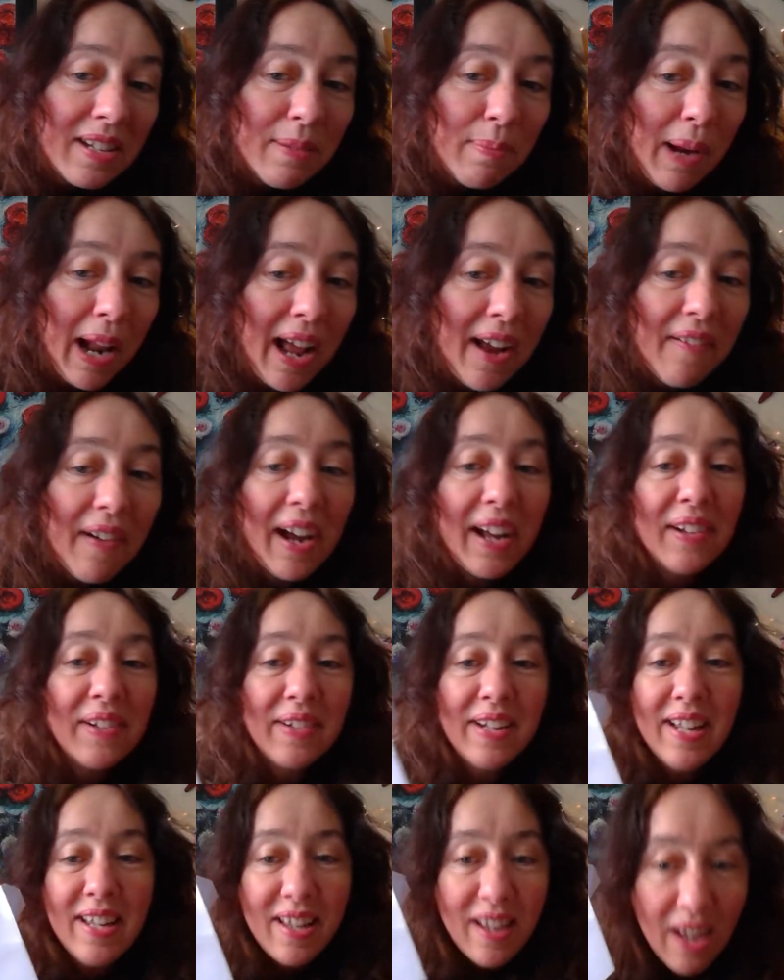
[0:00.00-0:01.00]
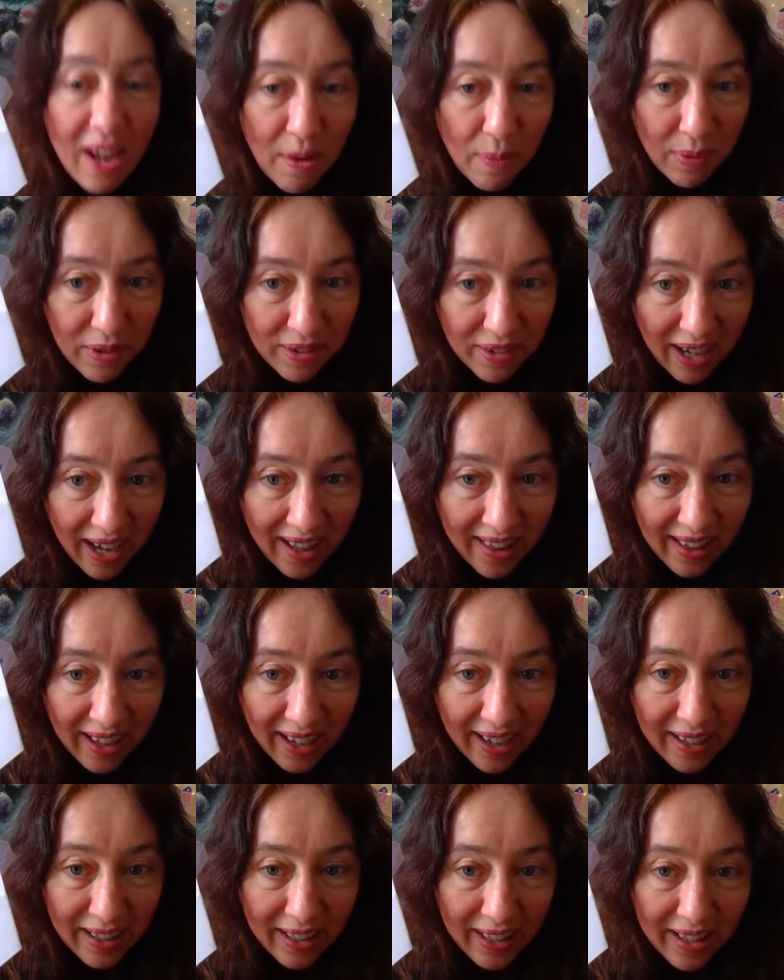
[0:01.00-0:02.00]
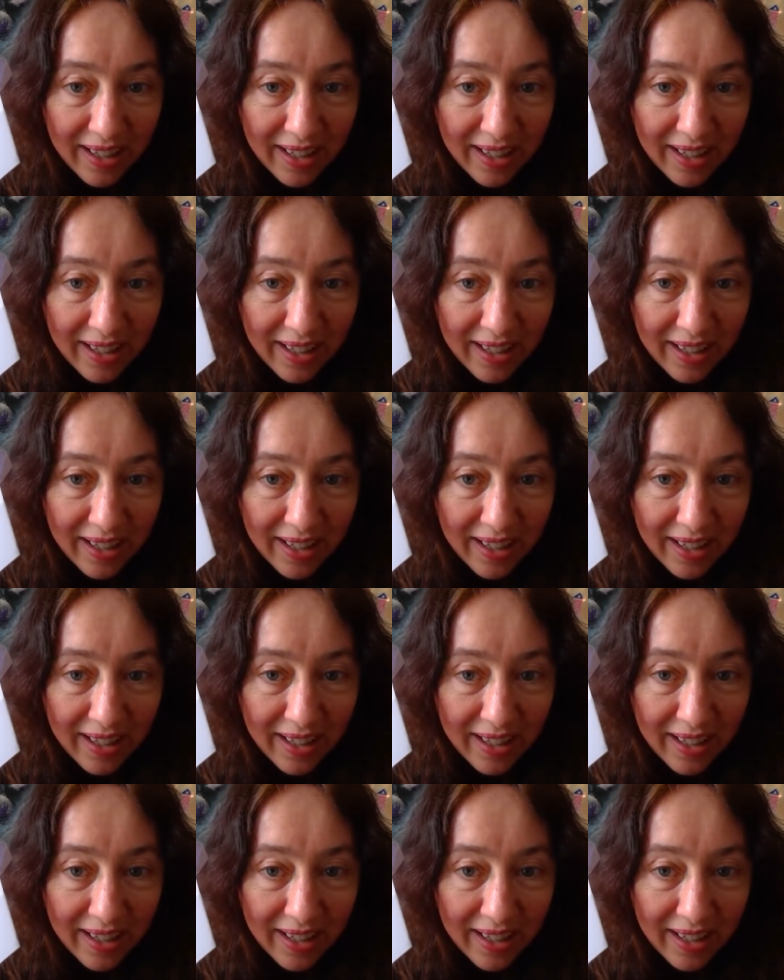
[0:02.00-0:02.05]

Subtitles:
to play around with. You will get there.